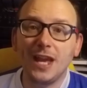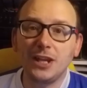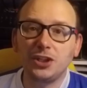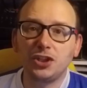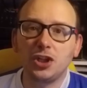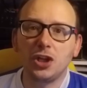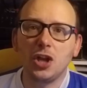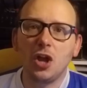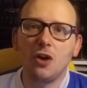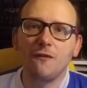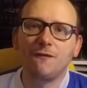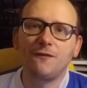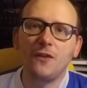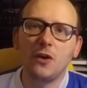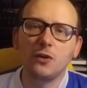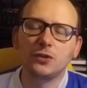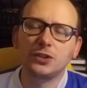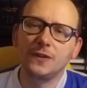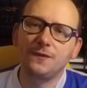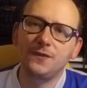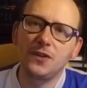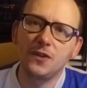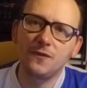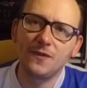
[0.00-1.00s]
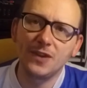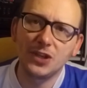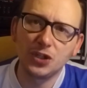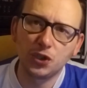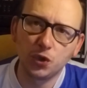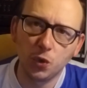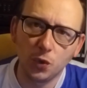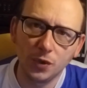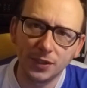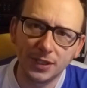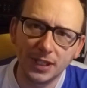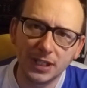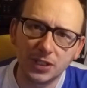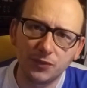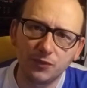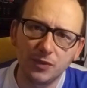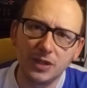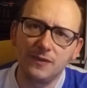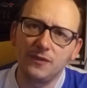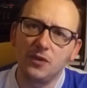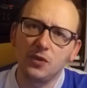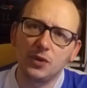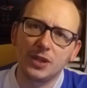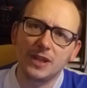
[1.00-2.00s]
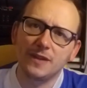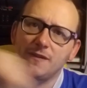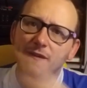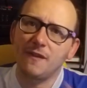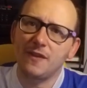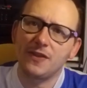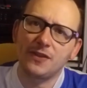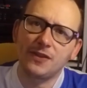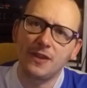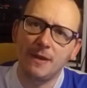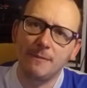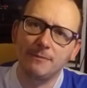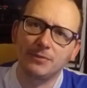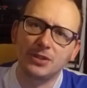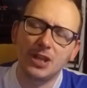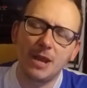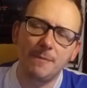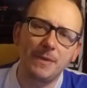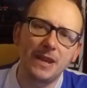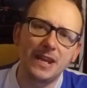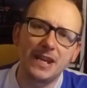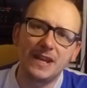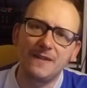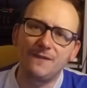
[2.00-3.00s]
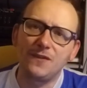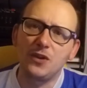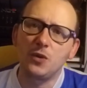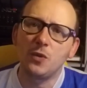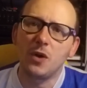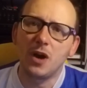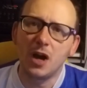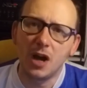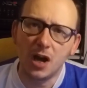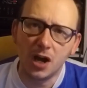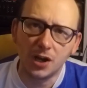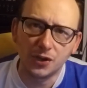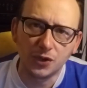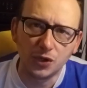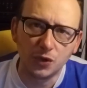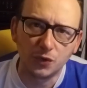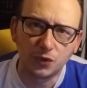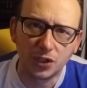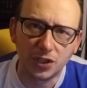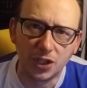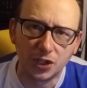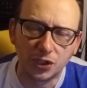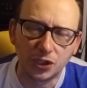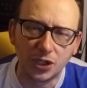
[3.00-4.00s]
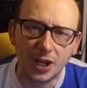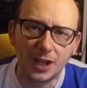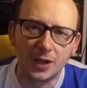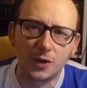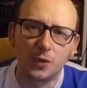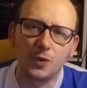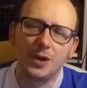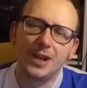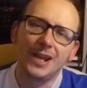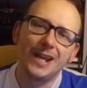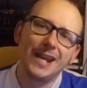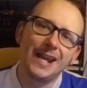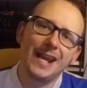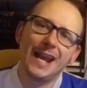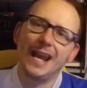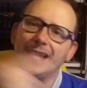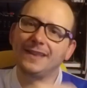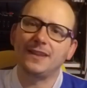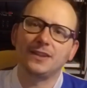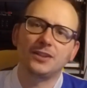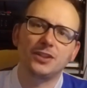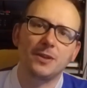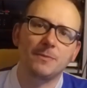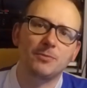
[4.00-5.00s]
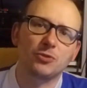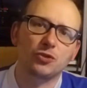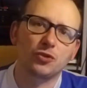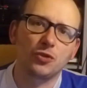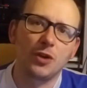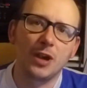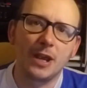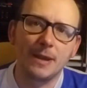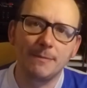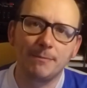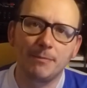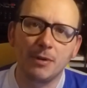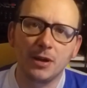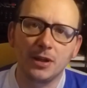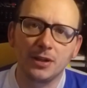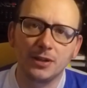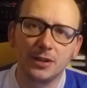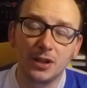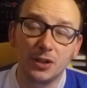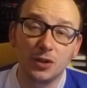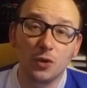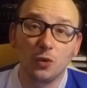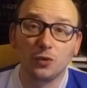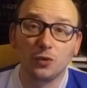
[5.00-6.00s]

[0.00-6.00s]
that's a lot, folks. If you've enjoyed this review, give it a thumbs up, and if you are new to the channel, hit the subscribe button, and